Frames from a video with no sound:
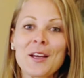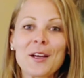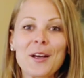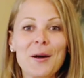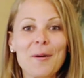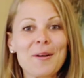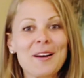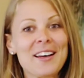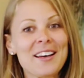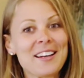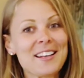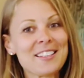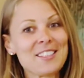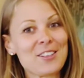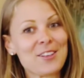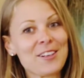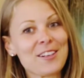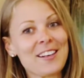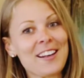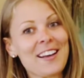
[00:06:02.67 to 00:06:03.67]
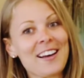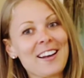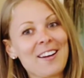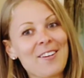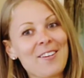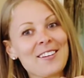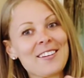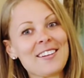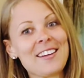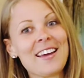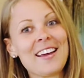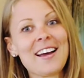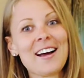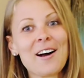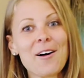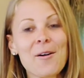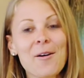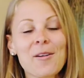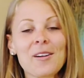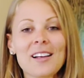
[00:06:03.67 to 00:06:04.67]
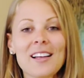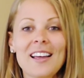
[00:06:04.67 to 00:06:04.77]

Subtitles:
go ahead and turn that on now.